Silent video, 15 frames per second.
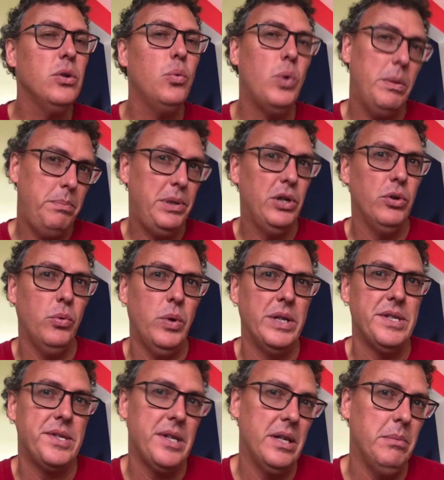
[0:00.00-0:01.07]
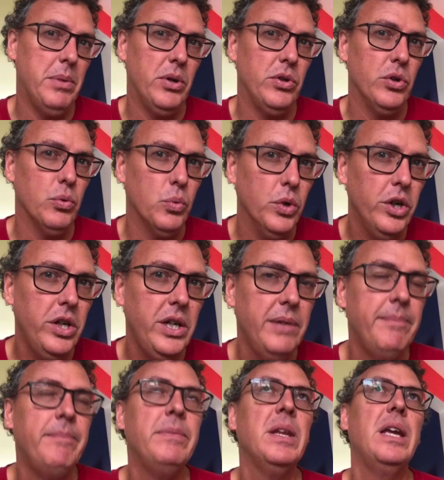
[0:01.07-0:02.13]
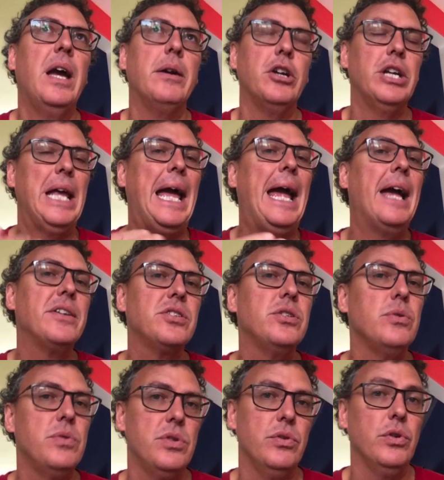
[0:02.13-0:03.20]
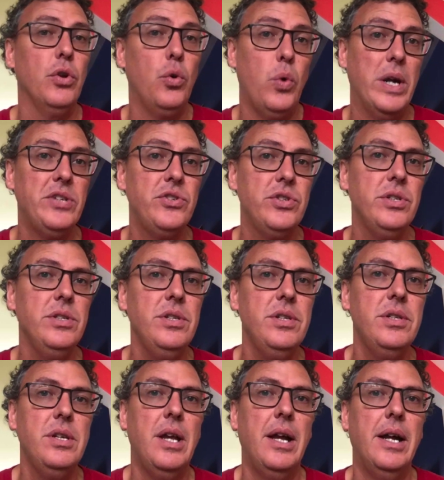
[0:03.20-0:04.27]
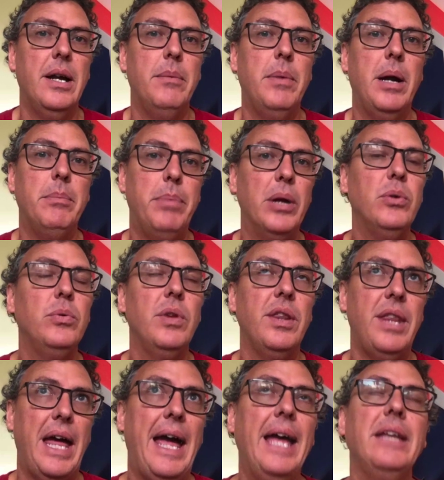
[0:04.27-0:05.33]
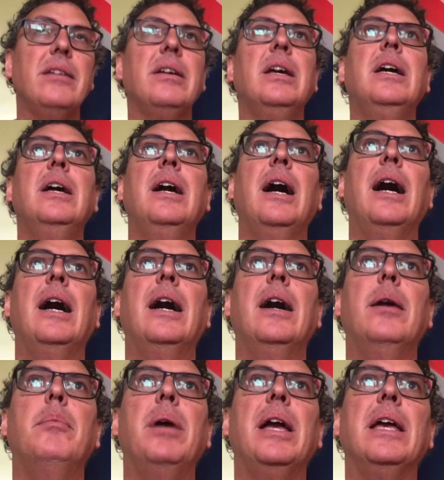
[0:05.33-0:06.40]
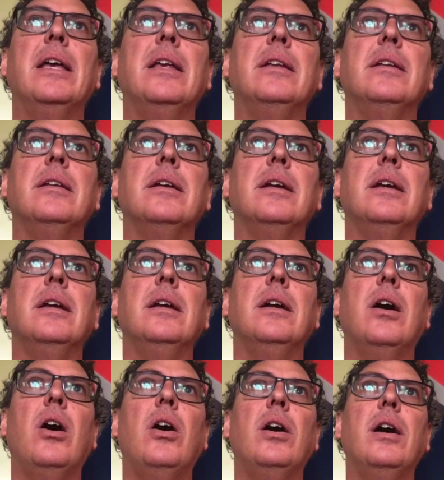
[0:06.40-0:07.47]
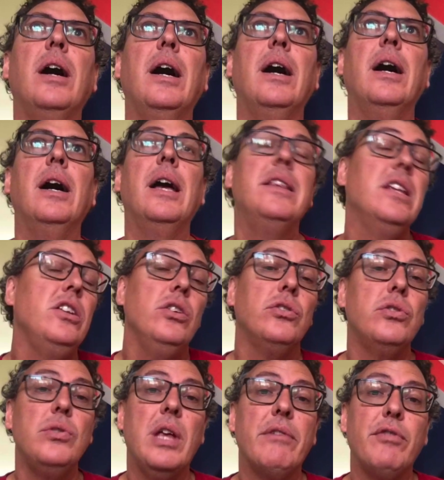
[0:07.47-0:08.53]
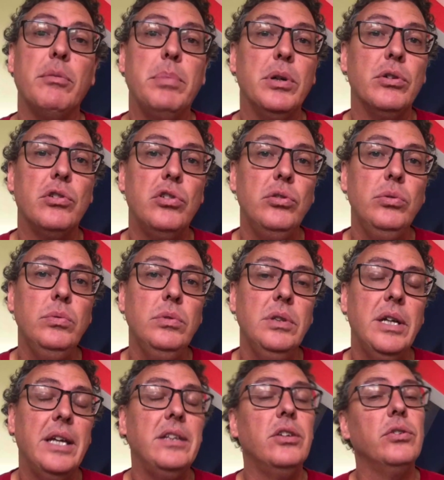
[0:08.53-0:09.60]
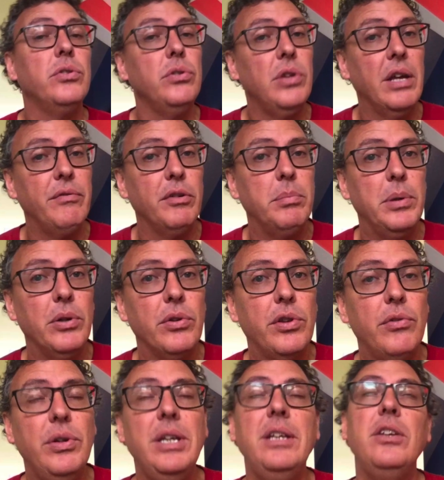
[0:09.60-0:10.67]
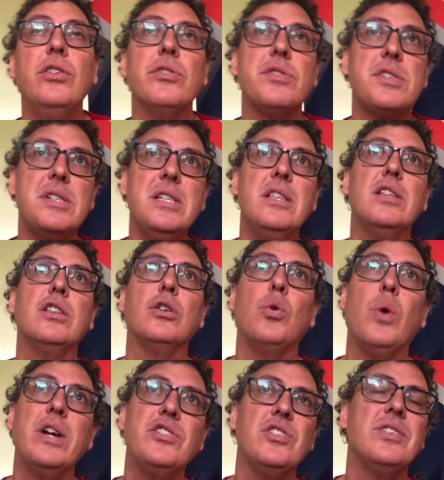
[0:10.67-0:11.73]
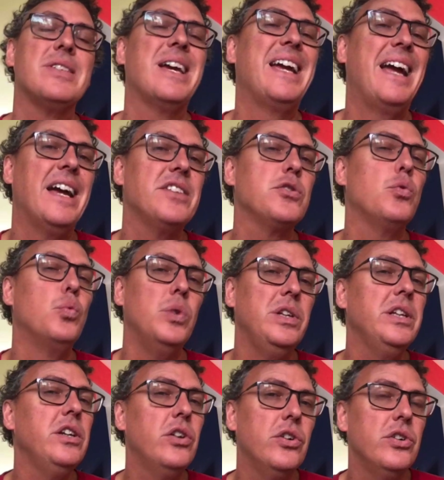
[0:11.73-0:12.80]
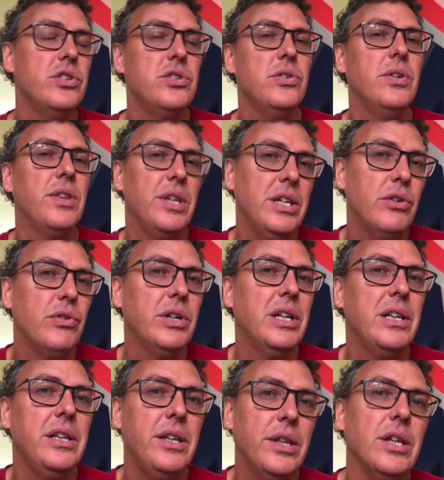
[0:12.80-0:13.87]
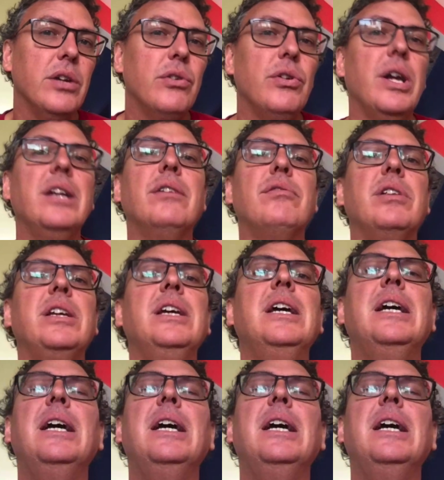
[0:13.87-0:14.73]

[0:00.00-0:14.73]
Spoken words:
to what Peer 1 said about your work. I'm going to ask you certain questions about that. And then you'll do that for Peer 2, and you'll do that for Peer 3. You'll see that the questions I ask will encourage you to think critically, think creatively.